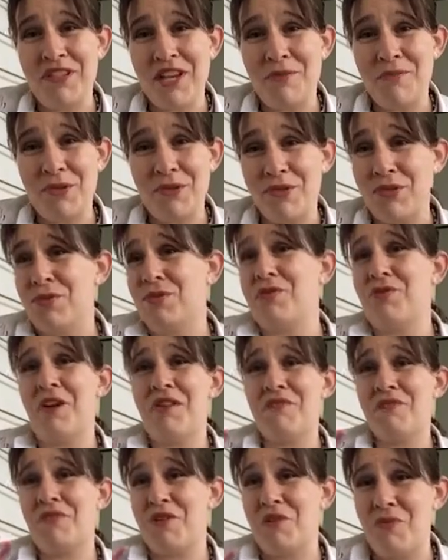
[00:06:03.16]
type of
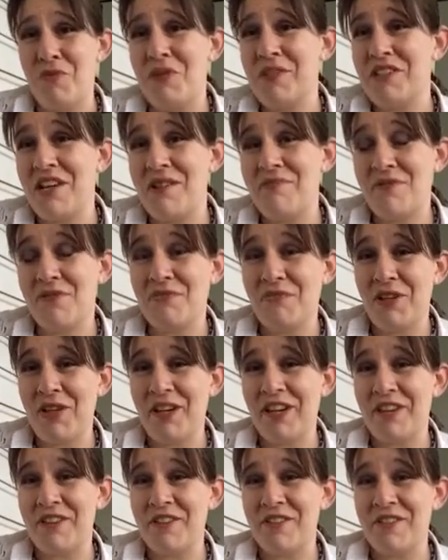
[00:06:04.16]
screwdriver and one type of
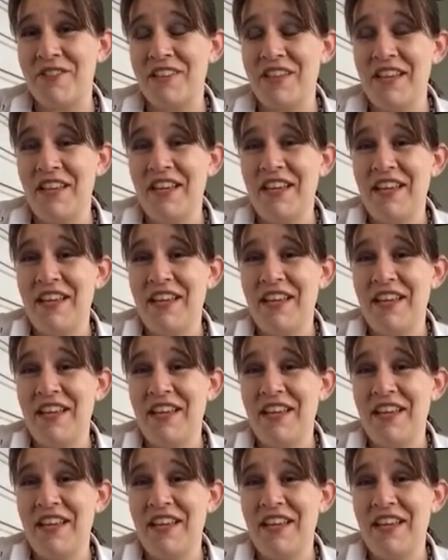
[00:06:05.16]
pliers,